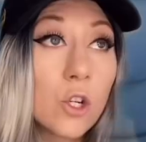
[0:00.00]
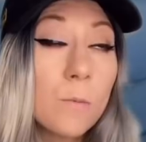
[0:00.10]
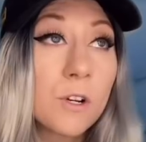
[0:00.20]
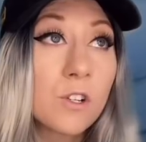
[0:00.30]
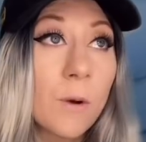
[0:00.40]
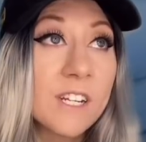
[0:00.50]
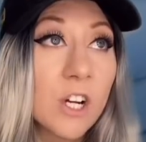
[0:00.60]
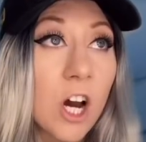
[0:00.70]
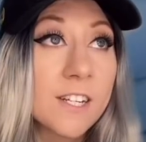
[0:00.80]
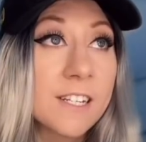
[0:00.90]
Uber is going
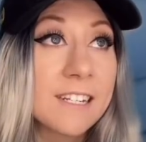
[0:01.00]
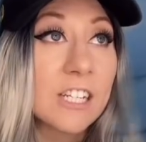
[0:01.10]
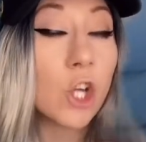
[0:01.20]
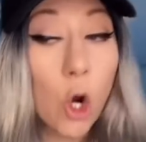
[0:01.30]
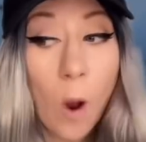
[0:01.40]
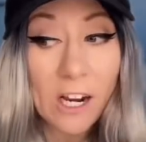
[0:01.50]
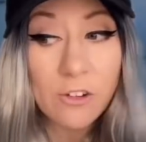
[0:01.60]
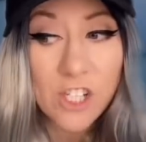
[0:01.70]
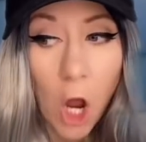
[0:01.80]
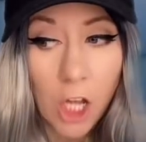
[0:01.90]
to cost us like $200.
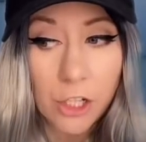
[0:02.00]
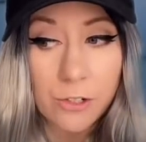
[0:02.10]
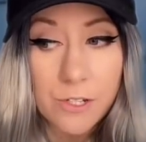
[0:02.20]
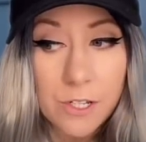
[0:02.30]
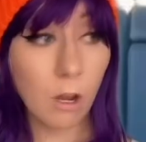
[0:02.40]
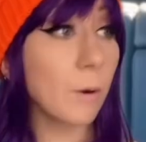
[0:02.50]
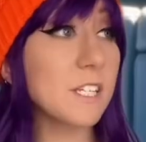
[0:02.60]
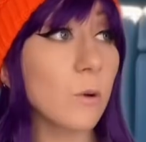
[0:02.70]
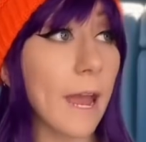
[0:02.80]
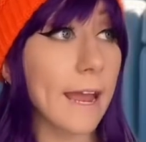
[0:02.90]
Oh,
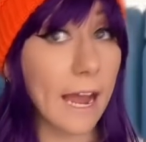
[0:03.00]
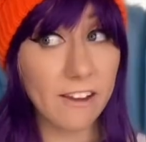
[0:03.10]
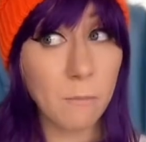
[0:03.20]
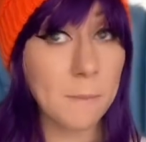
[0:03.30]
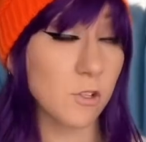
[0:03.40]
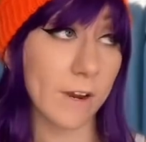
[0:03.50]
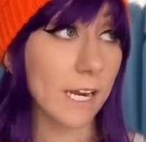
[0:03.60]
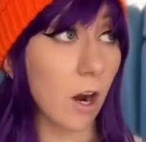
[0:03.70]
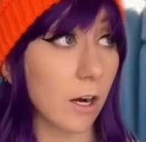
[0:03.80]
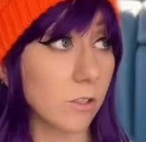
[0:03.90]
it's okay. I have mom's
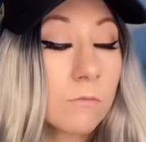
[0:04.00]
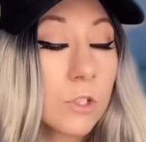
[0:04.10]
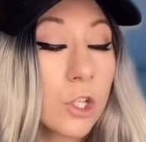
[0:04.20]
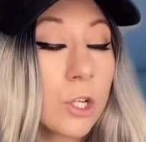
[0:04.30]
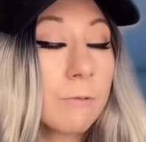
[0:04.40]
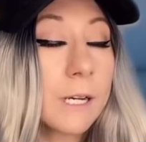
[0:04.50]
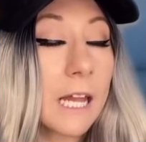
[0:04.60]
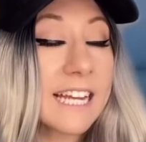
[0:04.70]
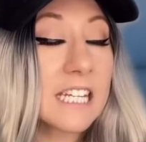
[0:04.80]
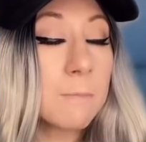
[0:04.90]
credit card. Do you
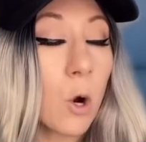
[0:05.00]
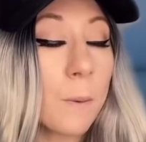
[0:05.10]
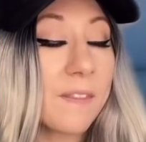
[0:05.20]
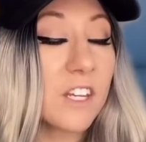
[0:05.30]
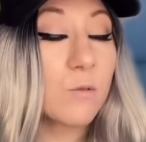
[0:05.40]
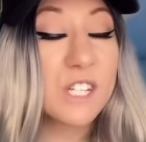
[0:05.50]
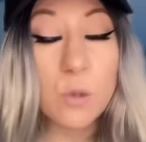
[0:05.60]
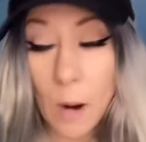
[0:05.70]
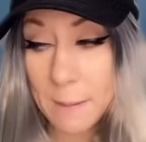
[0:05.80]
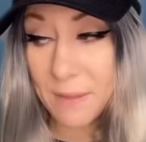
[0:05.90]
realize the moment that you
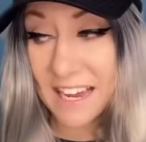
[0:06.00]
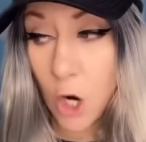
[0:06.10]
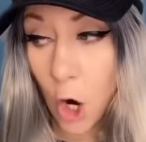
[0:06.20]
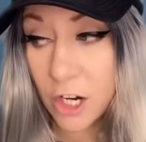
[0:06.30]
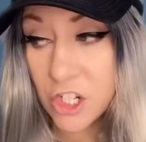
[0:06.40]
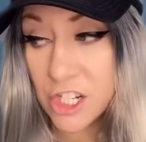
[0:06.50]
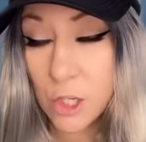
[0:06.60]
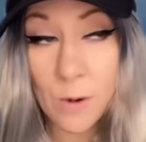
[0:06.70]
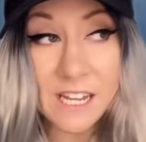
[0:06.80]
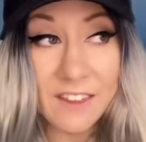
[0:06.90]
swipe that card, she's
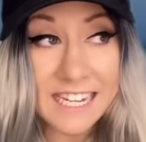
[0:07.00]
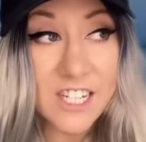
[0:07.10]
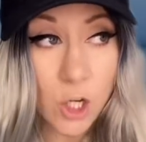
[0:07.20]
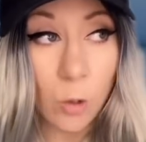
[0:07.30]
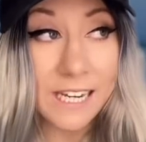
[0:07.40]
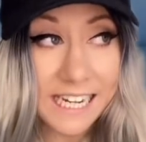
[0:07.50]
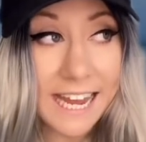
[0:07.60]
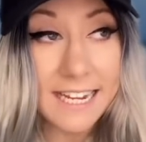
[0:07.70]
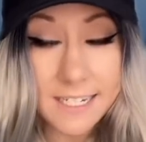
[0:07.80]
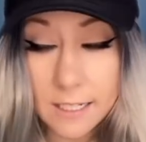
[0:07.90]
going to think it's stolen and
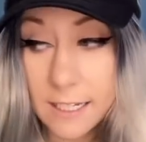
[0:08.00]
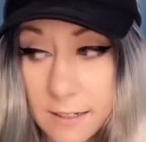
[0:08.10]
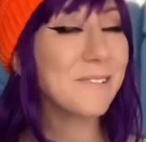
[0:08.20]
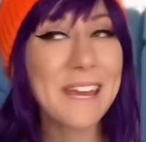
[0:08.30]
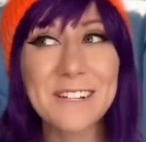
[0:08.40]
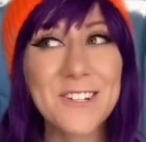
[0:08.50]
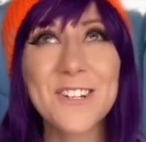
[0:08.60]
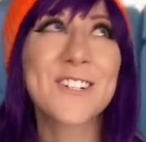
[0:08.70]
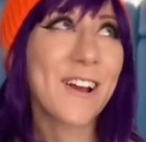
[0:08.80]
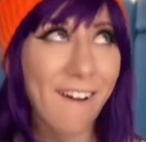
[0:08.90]
cancel it? You can't
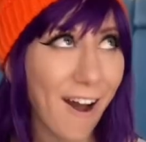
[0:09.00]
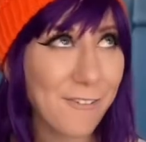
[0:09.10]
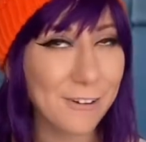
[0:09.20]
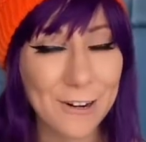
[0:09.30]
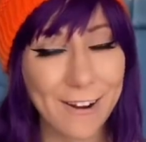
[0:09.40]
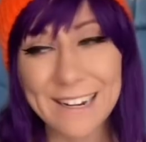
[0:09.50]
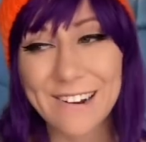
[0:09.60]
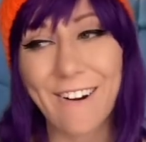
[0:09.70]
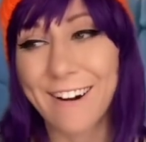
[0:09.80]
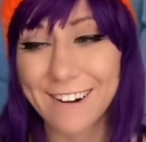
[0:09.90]
just shut off a
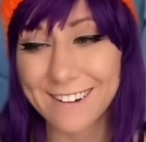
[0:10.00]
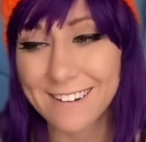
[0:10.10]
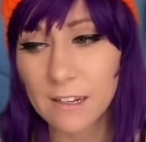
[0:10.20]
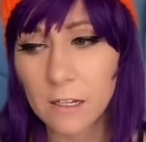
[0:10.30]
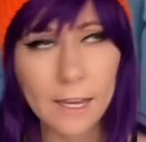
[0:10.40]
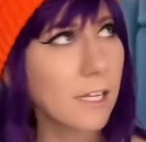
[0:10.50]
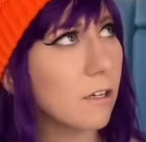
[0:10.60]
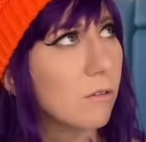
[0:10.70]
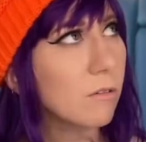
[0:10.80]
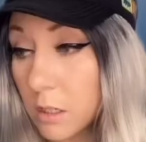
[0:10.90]
credit card, can
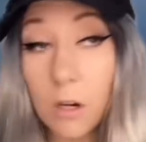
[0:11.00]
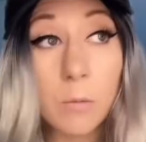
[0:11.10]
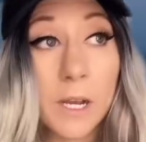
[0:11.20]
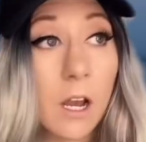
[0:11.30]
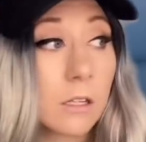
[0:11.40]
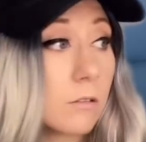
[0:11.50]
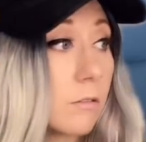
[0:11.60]
you? Oh my God.